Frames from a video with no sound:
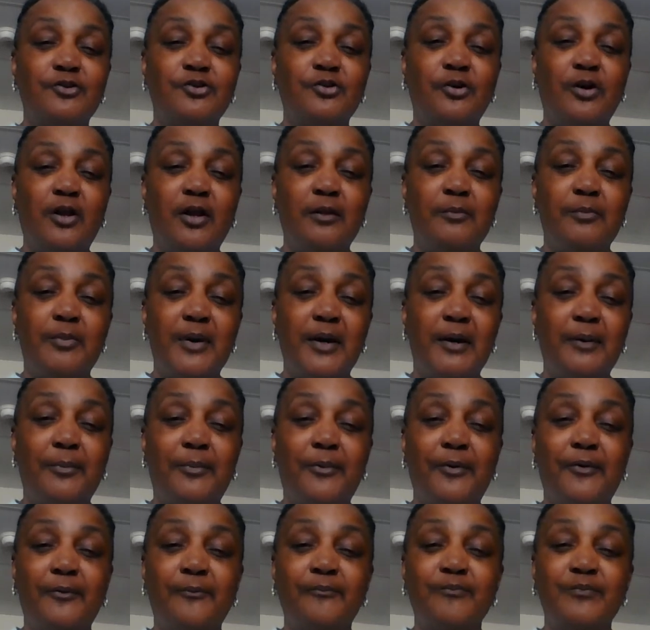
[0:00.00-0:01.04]
toilet
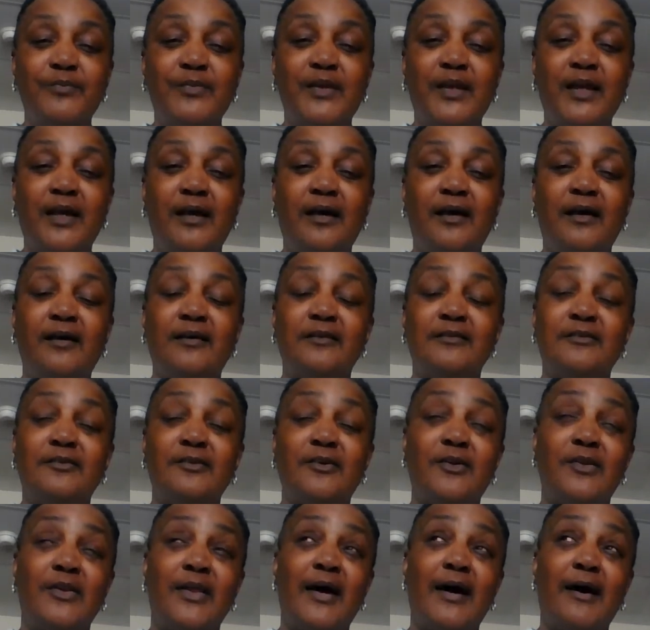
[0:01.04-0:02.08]
paper.
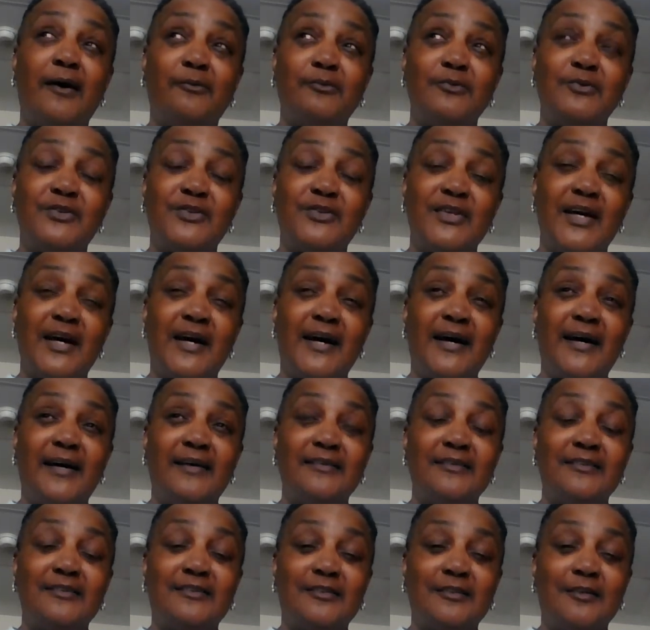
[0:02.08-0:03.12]
So that was
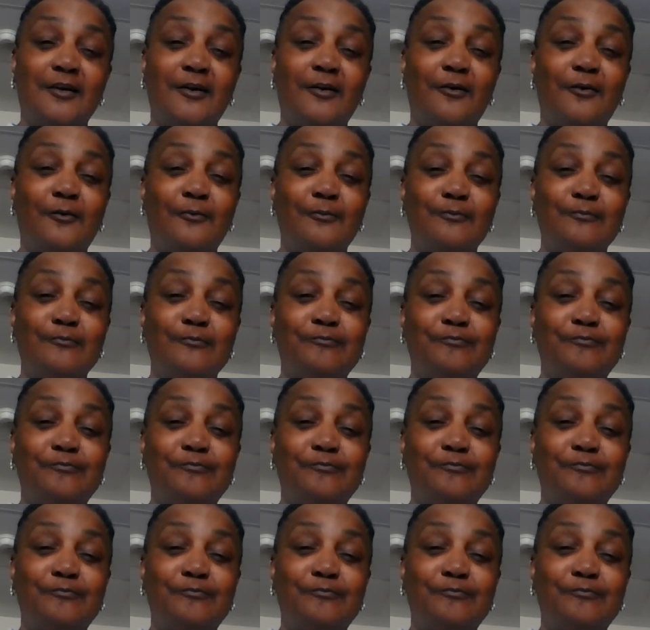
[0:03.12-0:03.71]
that. So